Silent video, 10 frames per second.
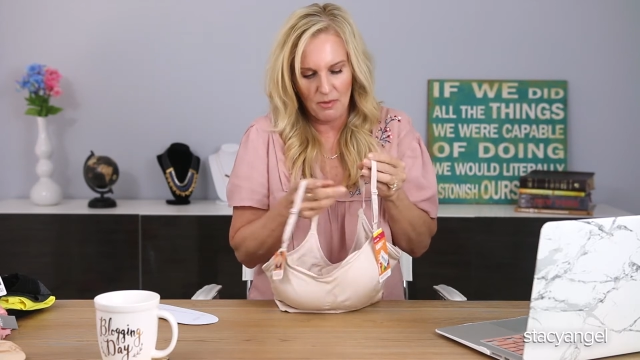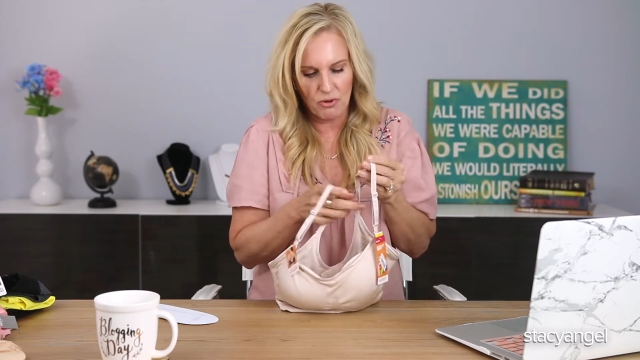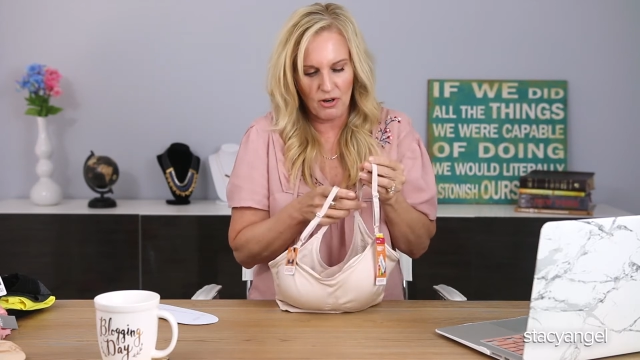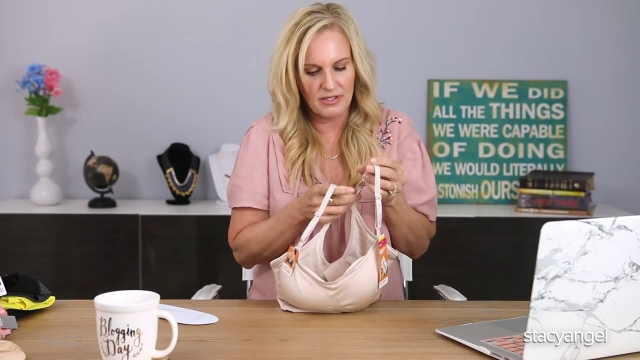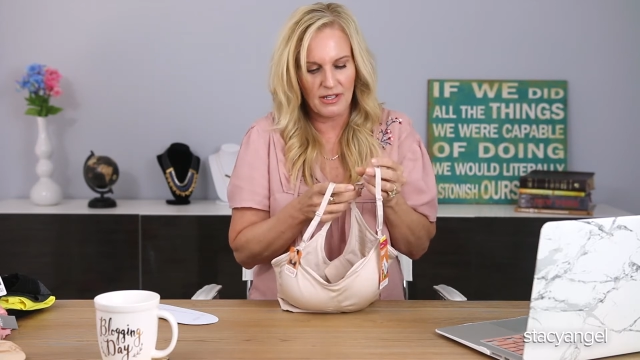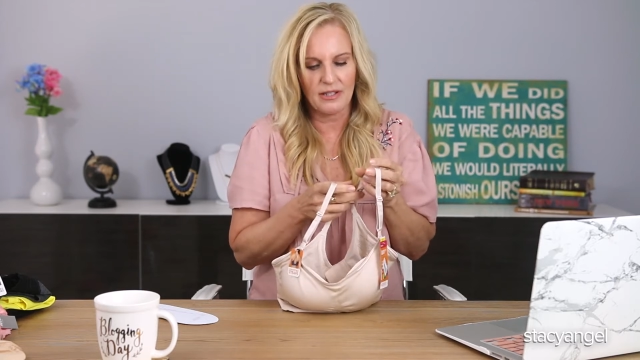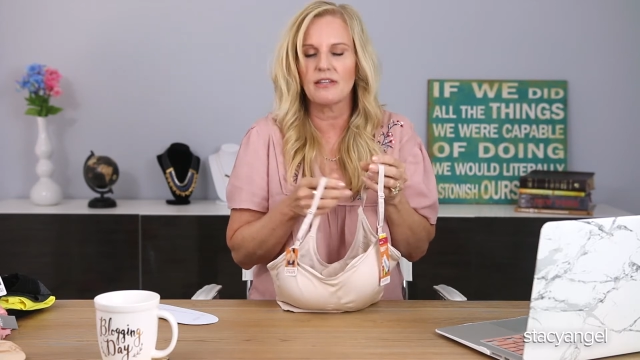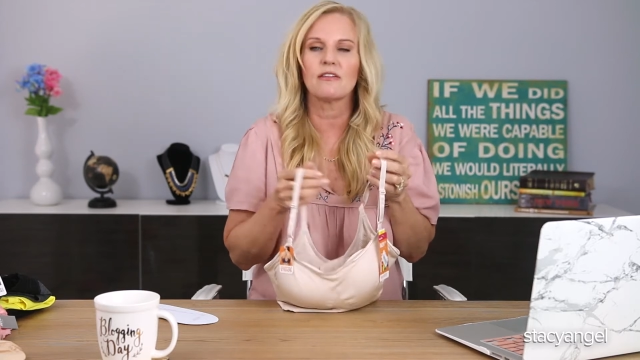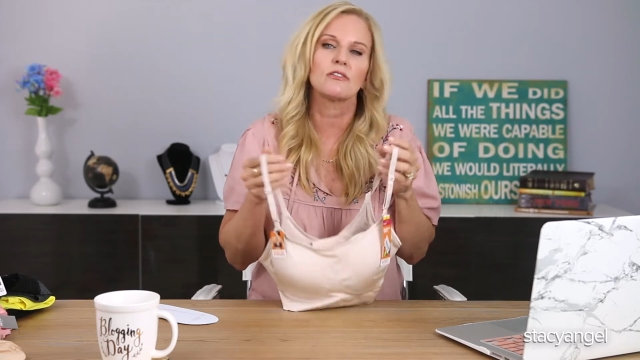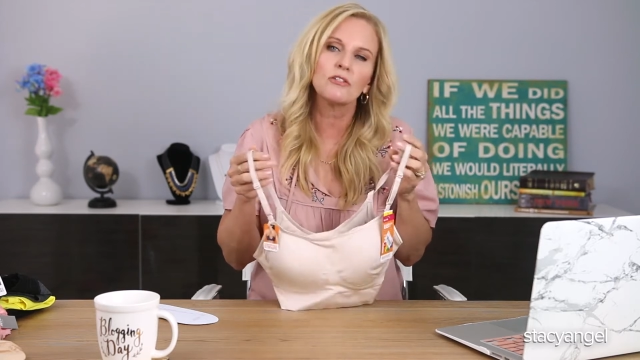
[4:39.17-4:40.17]
bras at
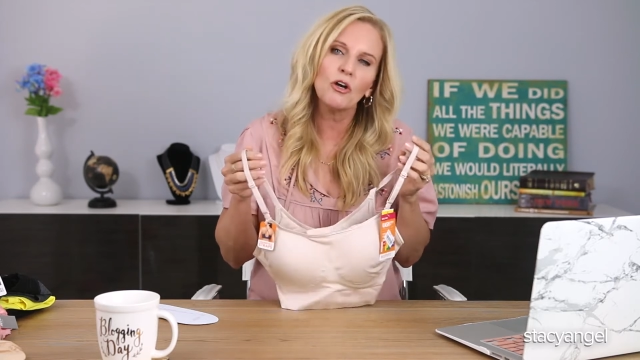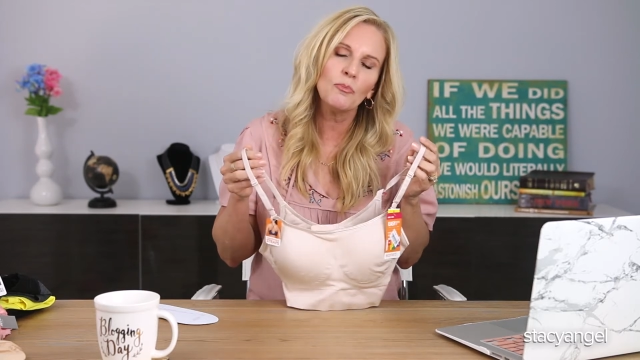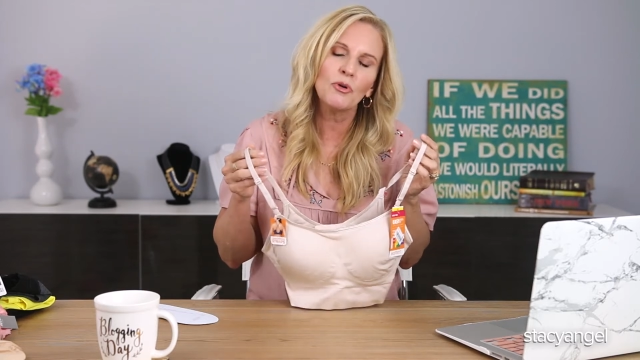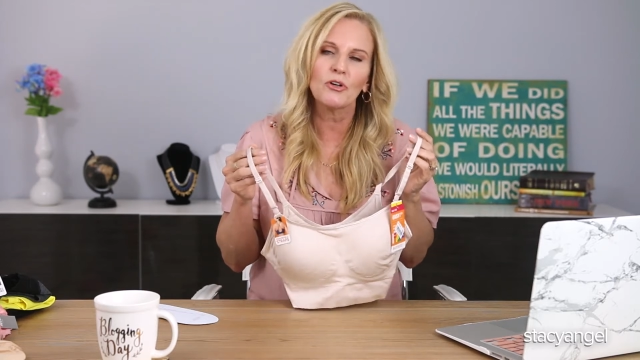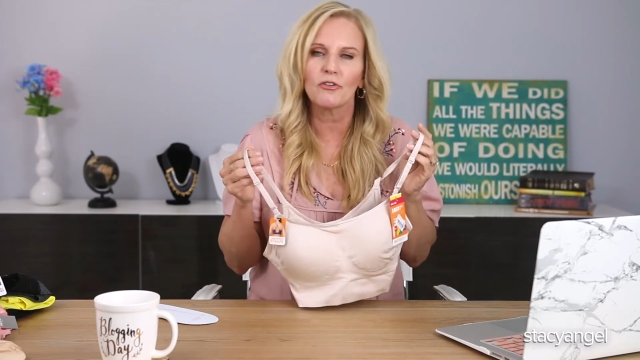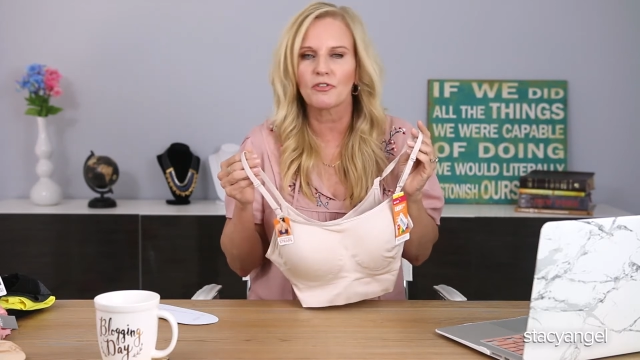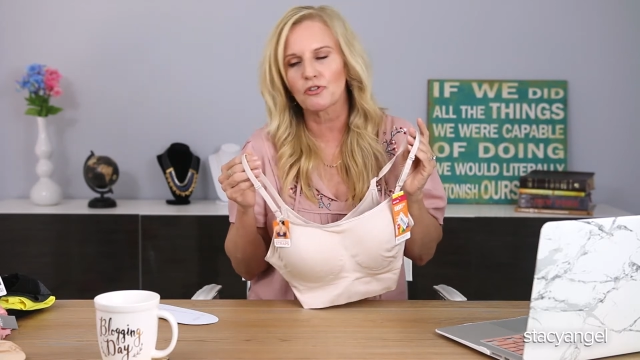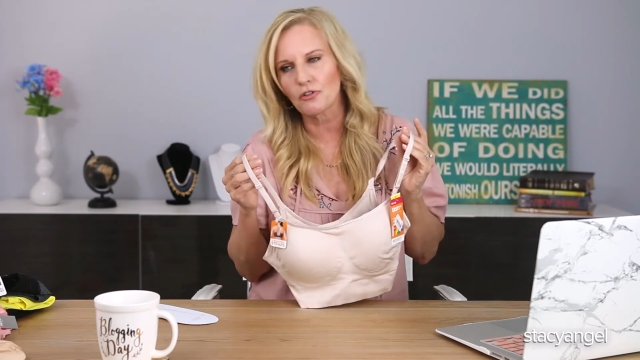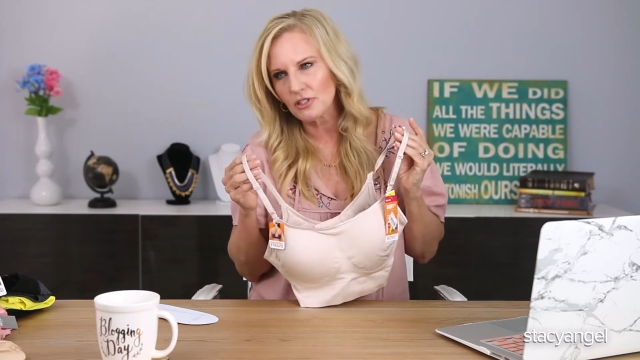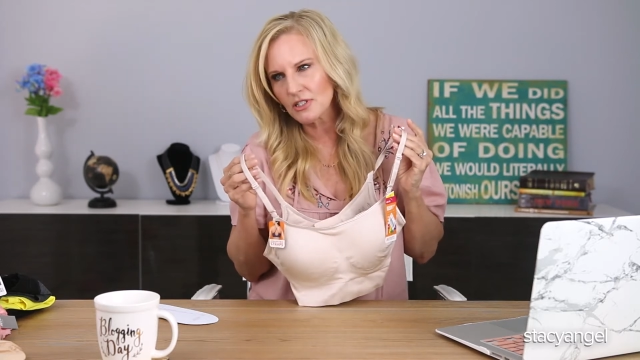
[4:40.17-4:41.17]
either Selma or
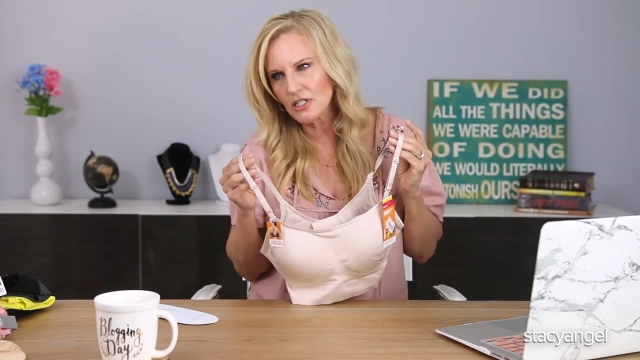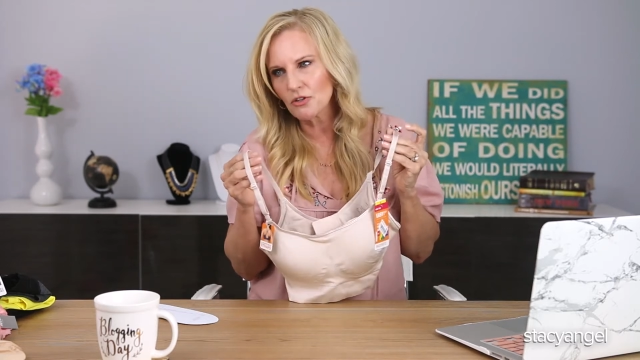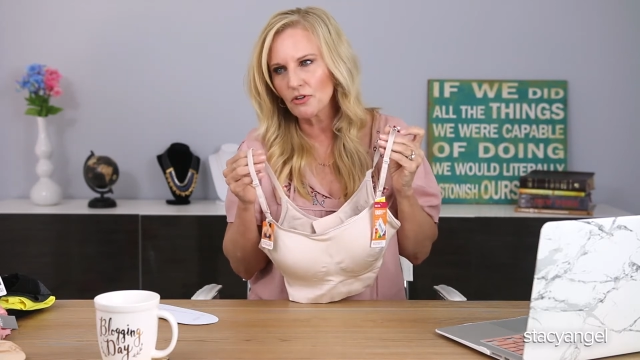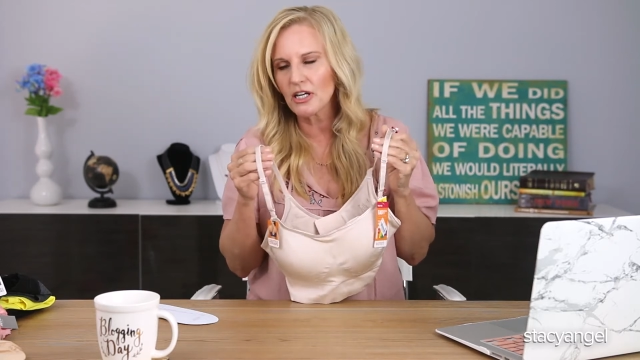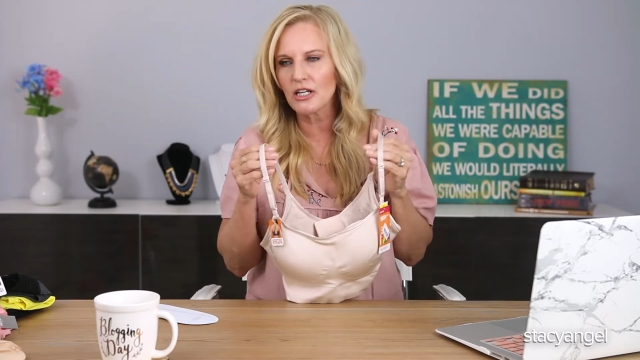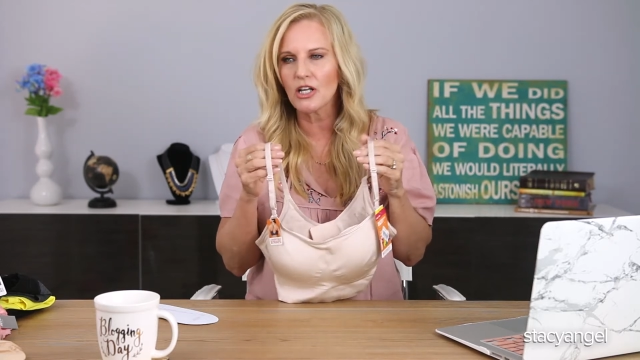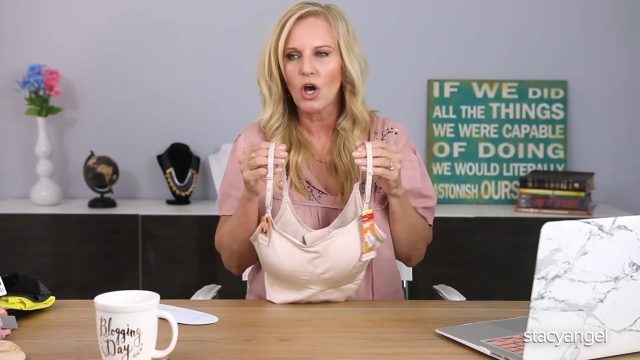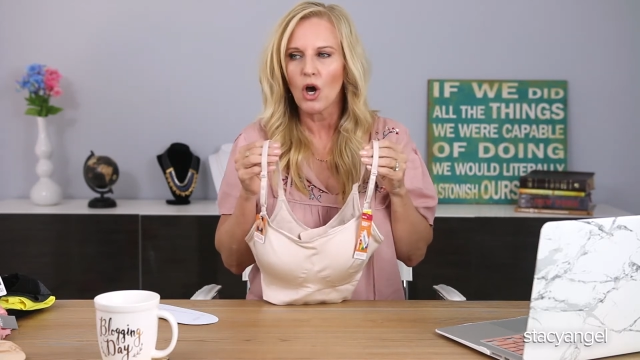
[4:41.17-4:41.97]
Victoria's Secret